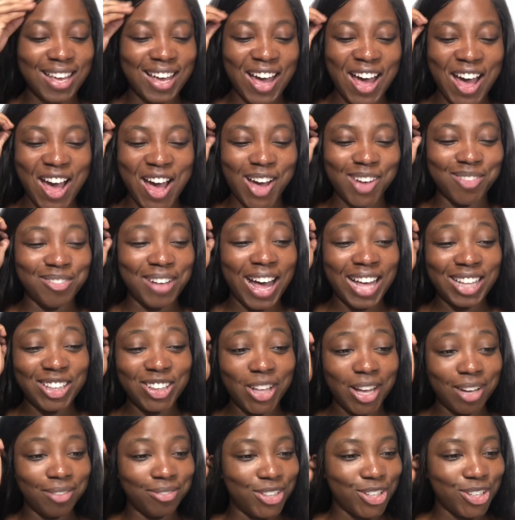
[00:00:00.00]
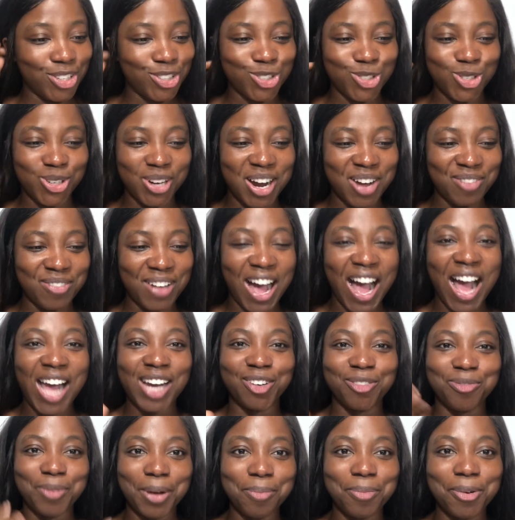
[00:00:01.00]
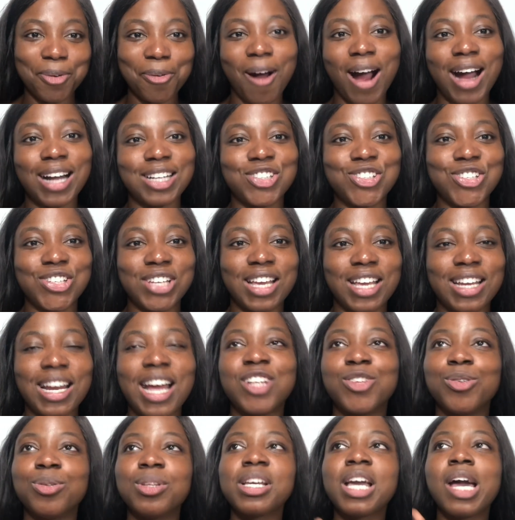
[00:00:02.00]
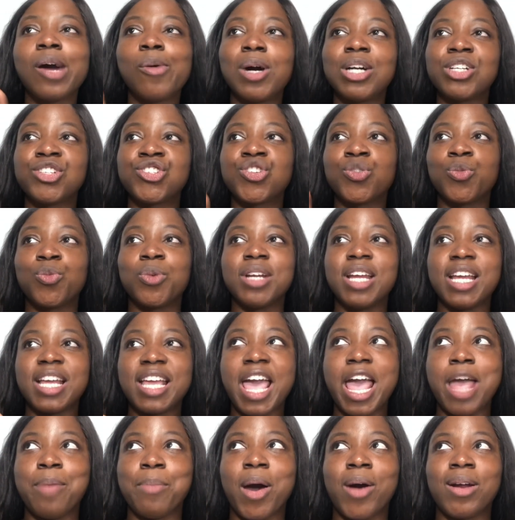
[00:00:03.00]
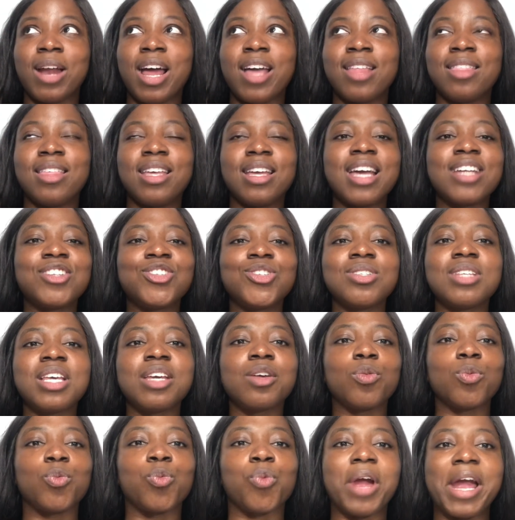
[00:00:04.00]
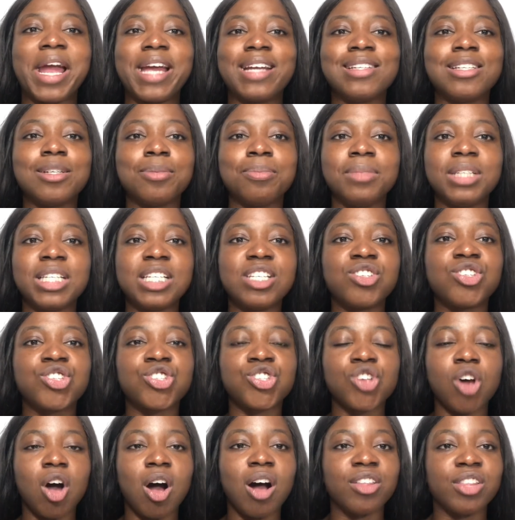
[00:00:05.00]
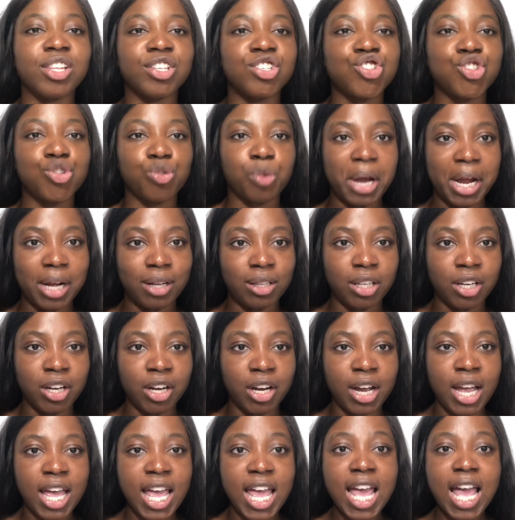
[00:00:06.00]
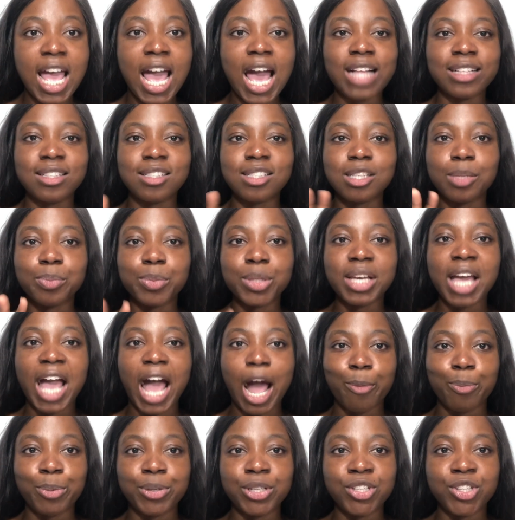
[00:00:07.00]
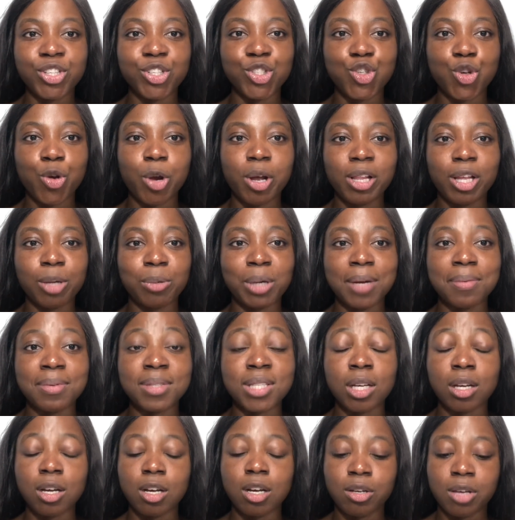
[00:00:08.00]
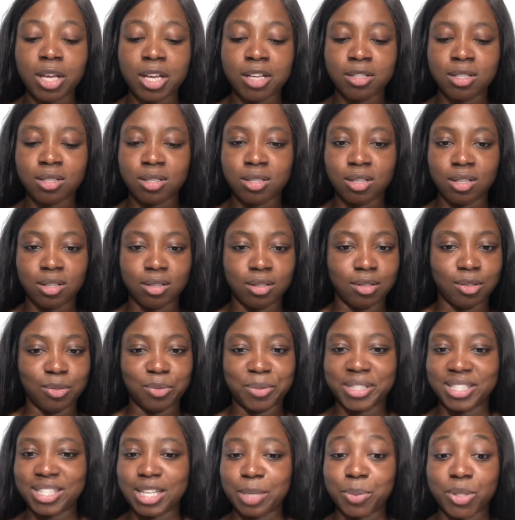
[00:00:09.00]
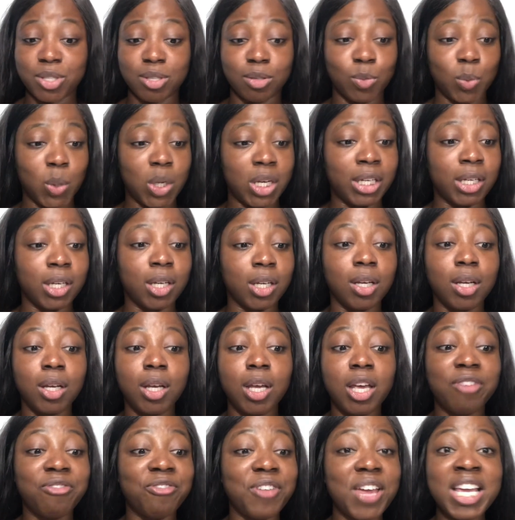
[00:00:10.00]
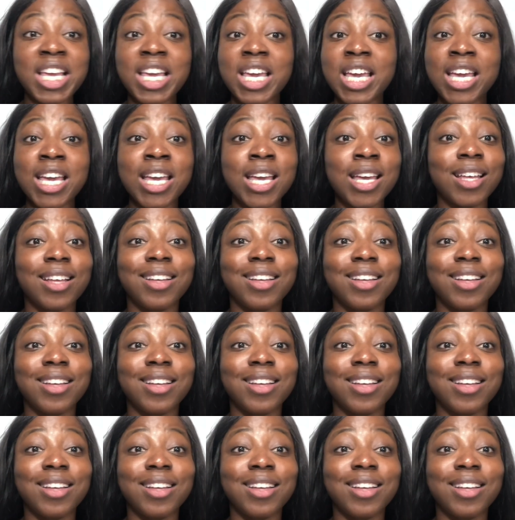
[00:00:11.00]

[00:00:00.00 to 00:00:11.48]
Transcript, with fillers: Um, I love this drama. I remember watching it. I don't think I watched it when it came out. I think I just like randomly saw the trailer and something happened in the trailer where I was like, okay, so where's episode one? Vicky!